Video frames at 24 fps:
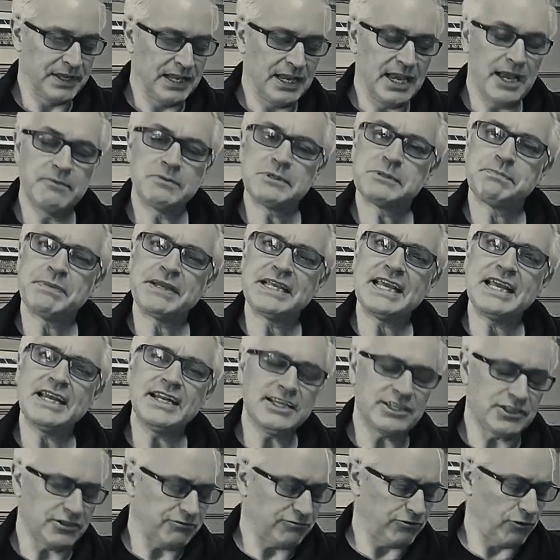It was beginning
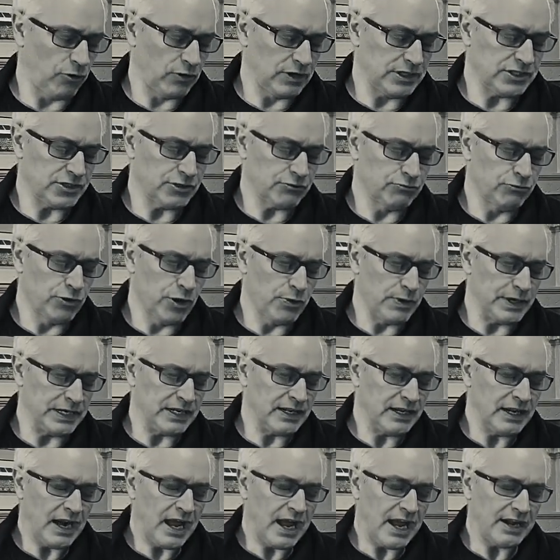to fall into ruin
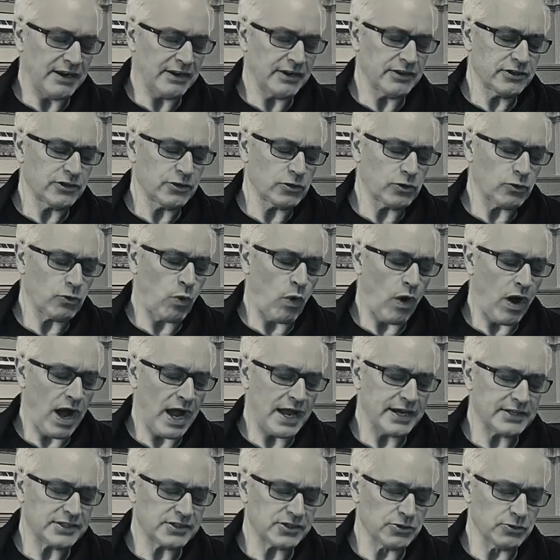and had
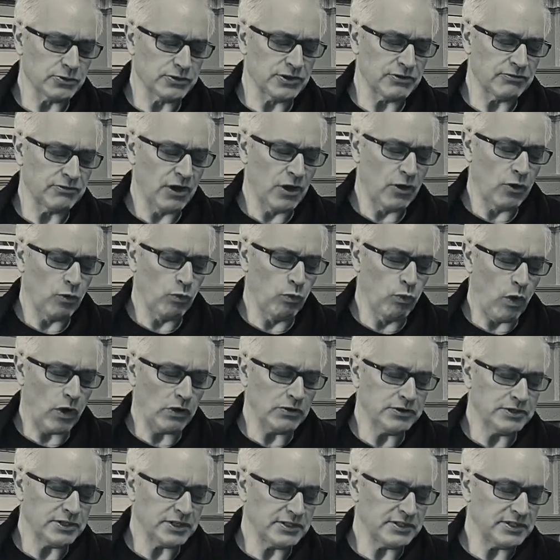acquired a sort of
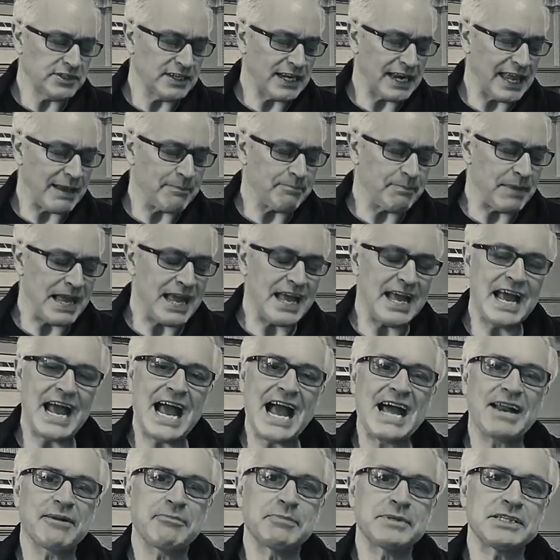Walter de la Mare
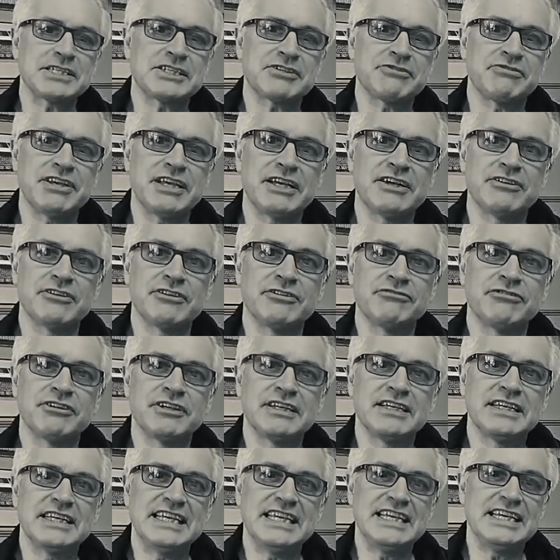atmosphere of
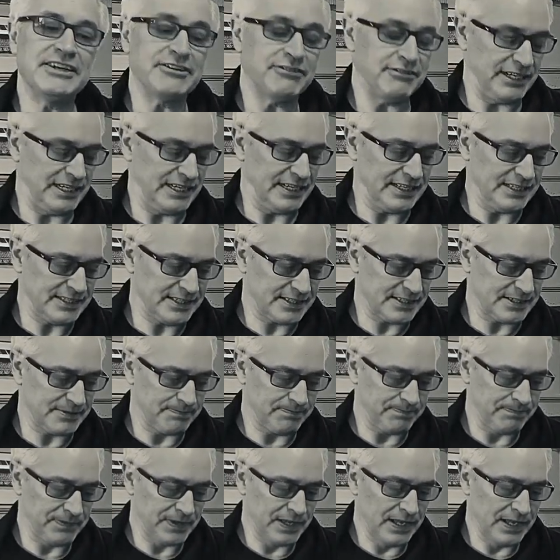eeriness.